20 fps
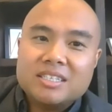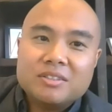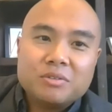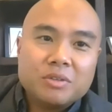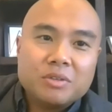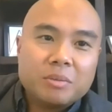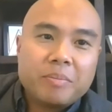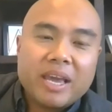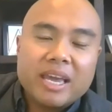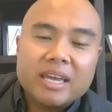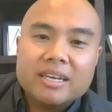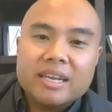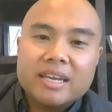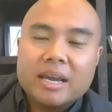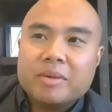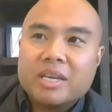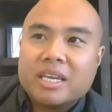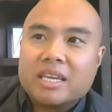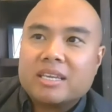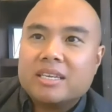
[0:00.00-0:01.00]
through the
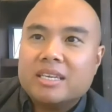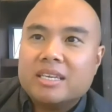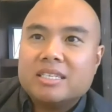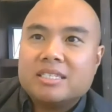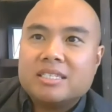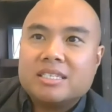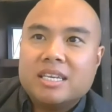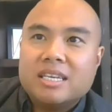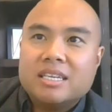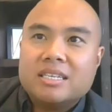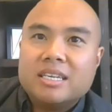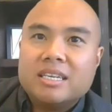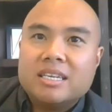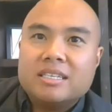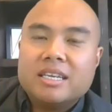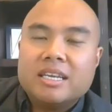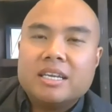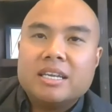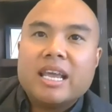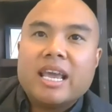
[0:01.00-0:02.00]
pandemic,
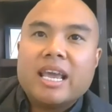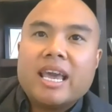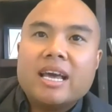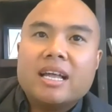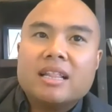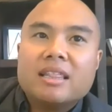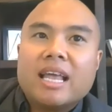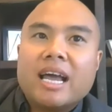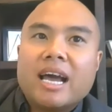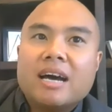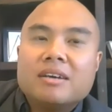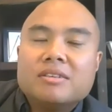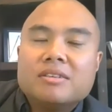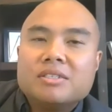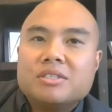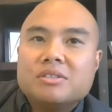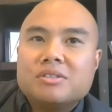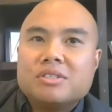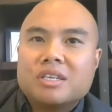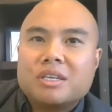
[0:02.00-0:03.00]
it allows
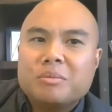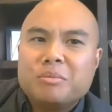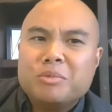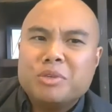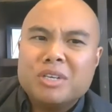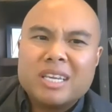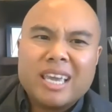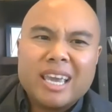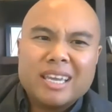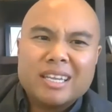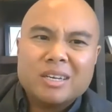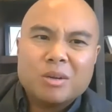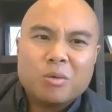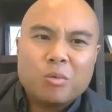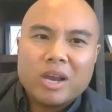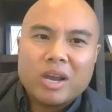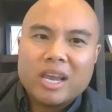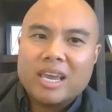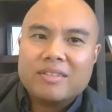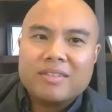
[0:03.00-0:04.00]
you to communicate in a
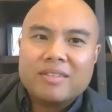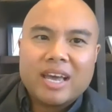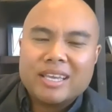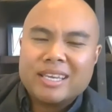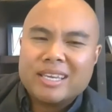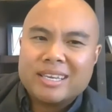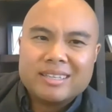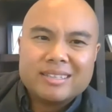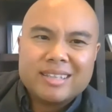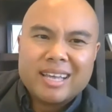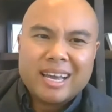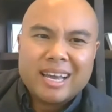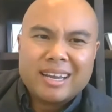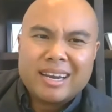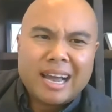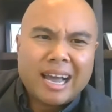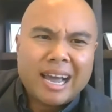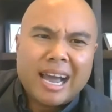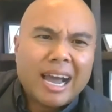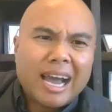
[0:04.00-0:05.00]
way that
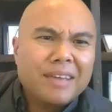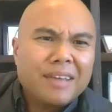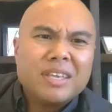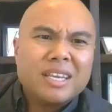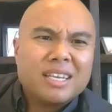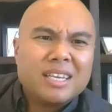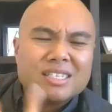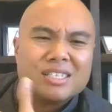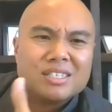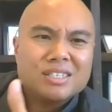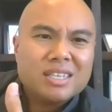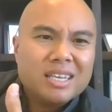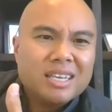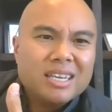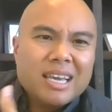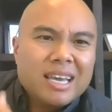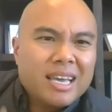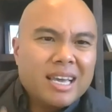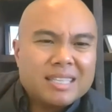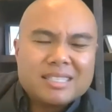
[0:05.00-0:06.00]
I think
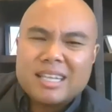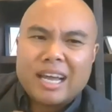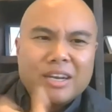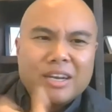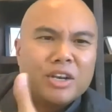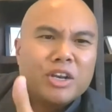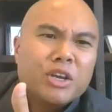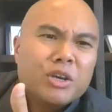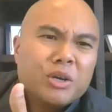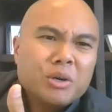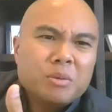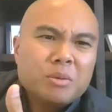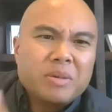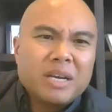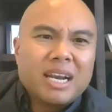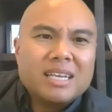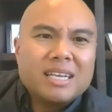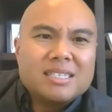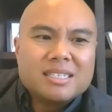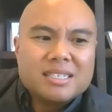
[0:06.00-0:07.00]
it's not new,
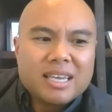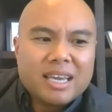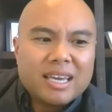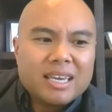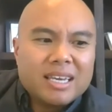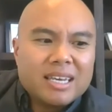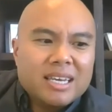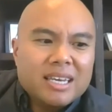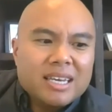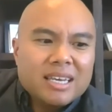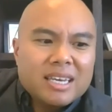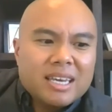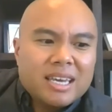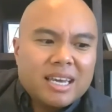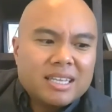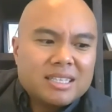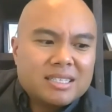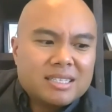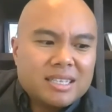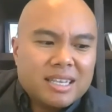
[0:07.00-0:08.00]
but I'd say
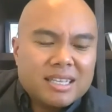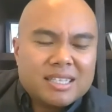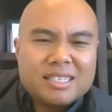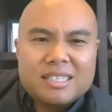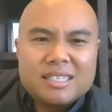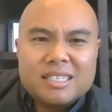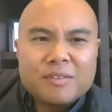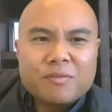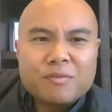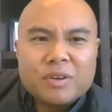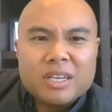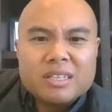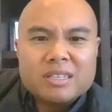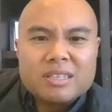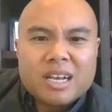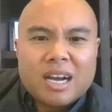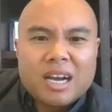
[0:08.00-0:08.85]
it's different.